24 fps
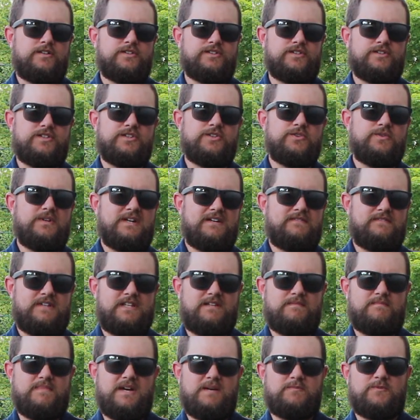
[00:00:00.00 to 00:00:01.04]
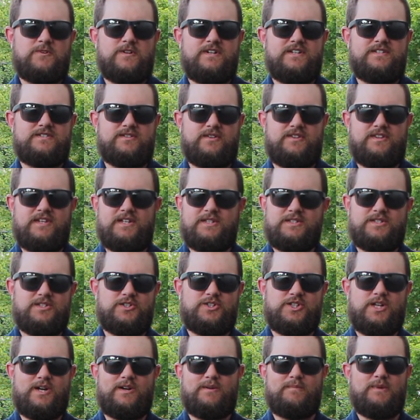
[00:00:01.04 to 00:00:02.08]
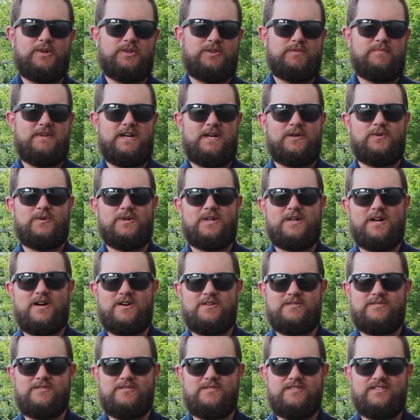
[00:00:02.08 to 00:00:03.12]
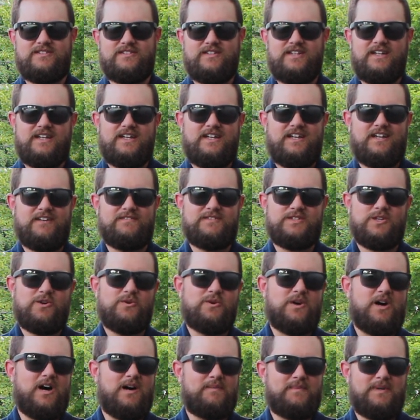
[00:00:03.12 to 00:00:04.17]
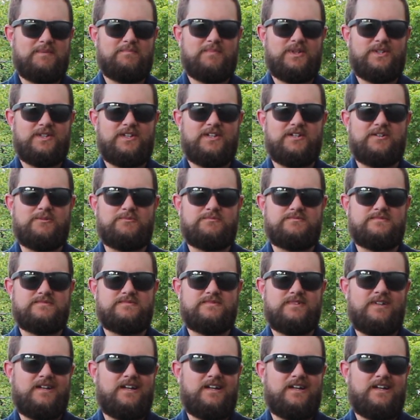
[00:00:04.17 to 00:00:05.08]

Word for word: So do you have any memories or things to share about the Bangor Gardens? If so, comment below.